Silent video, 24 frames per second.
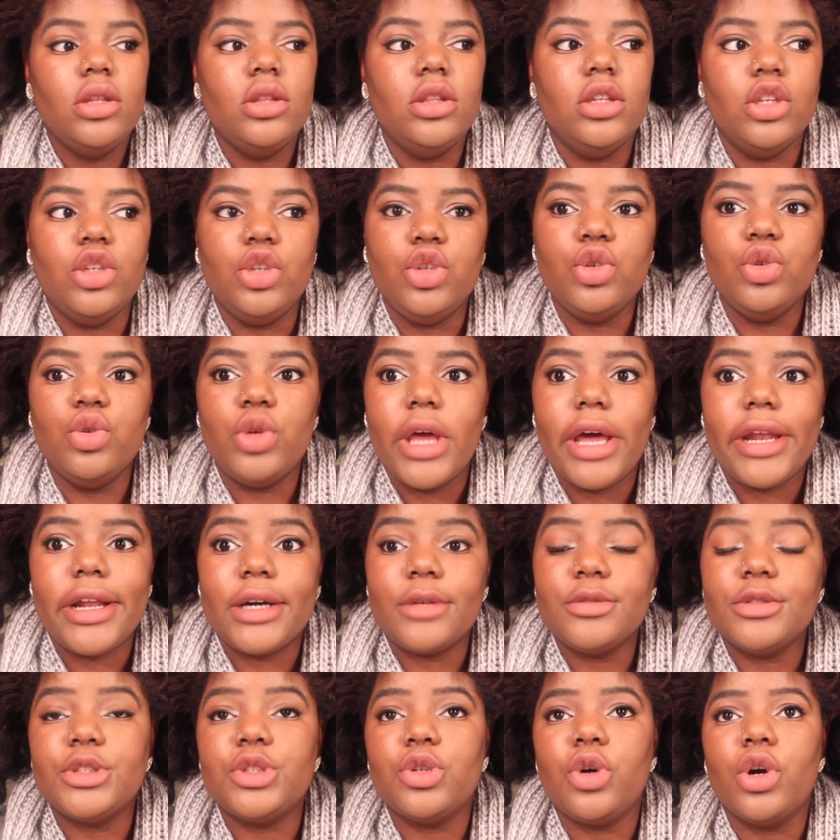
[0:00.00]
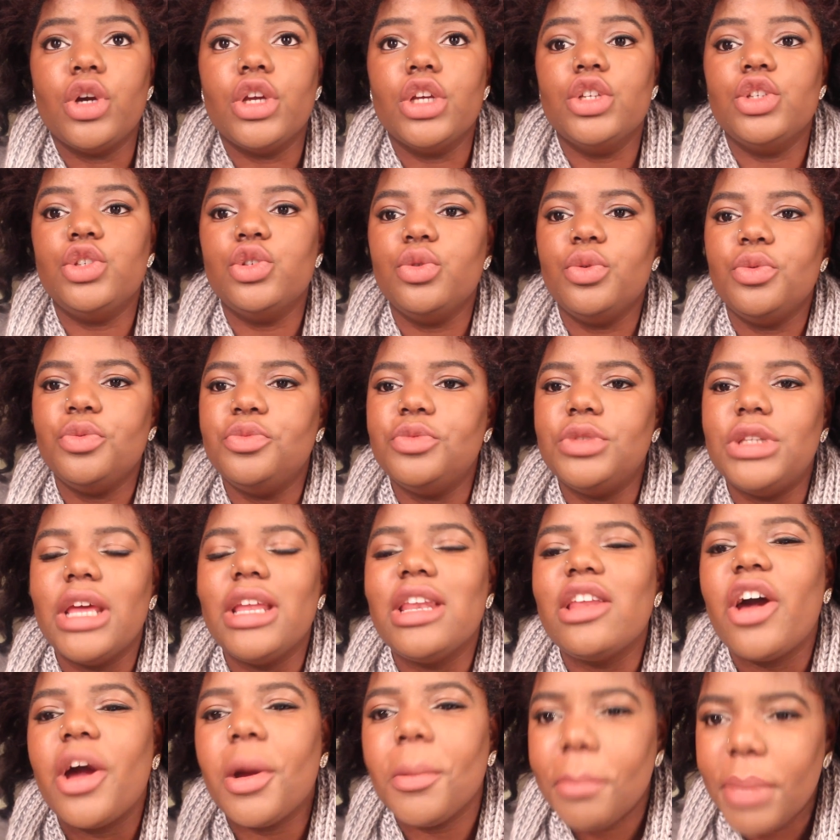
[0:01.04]
the dude that I was talking to,
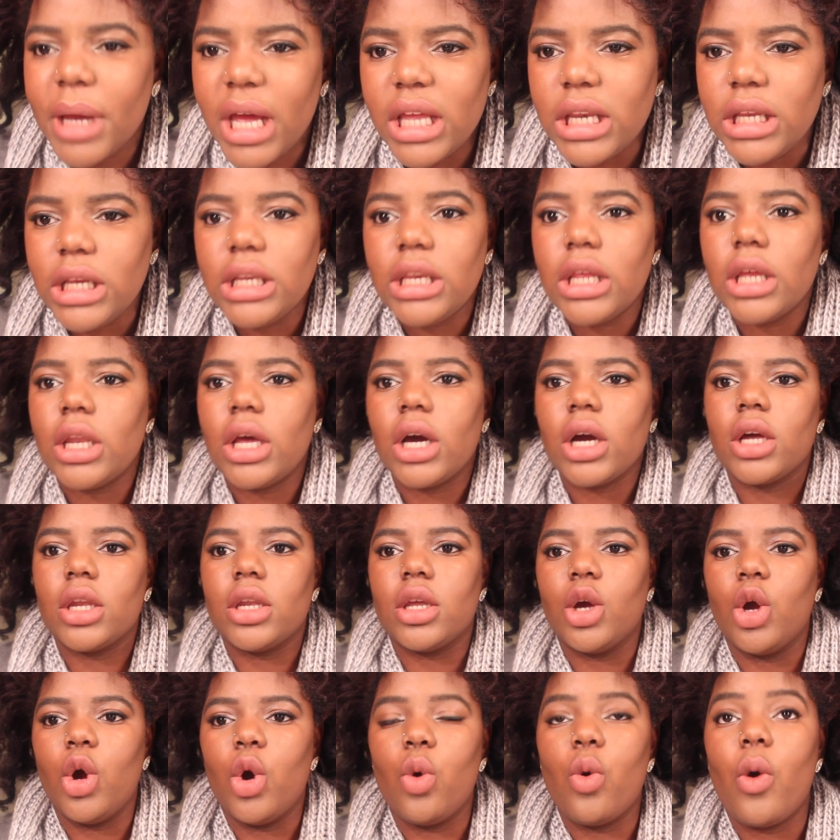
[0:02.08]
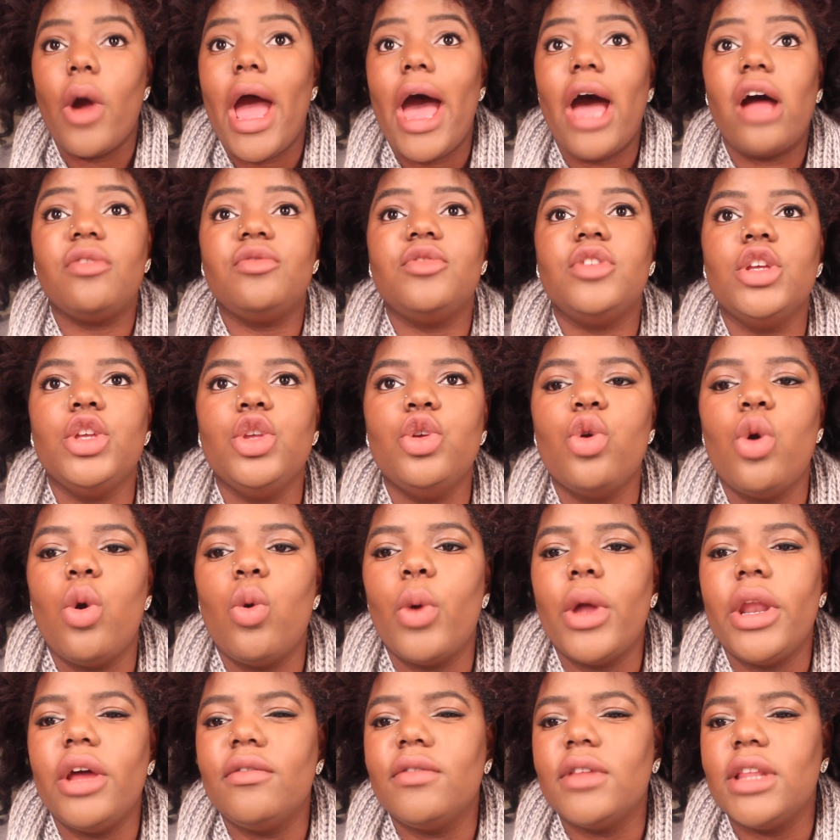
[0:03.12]
they're not petty, they're not gonna go after you
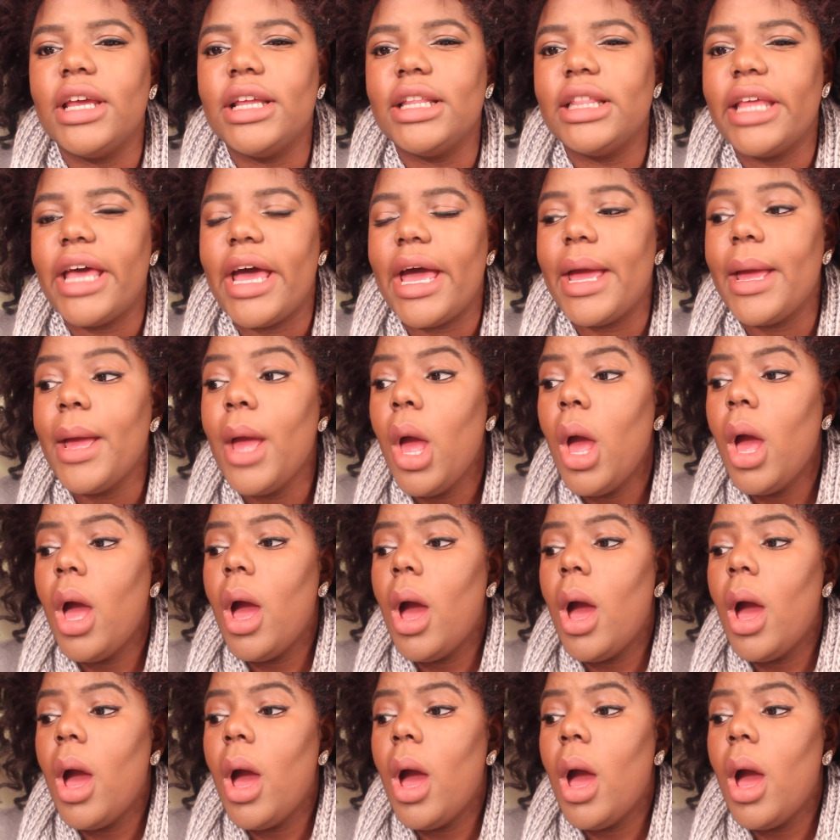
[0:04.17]
or whatever like that,